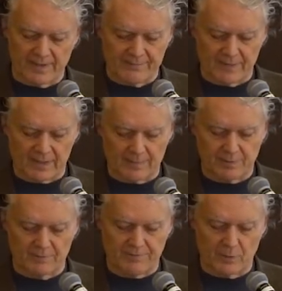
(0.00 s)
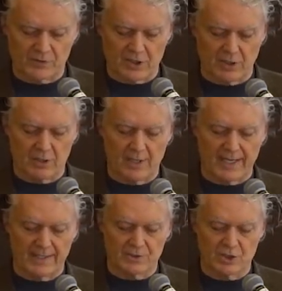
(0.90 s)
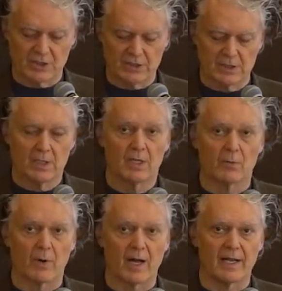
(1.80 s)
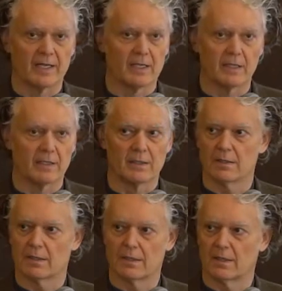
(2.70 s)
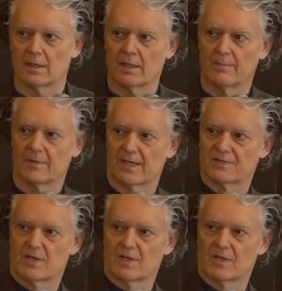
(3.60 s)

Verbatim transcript: we have a couple of folks here, Angie, Ryan, um, we got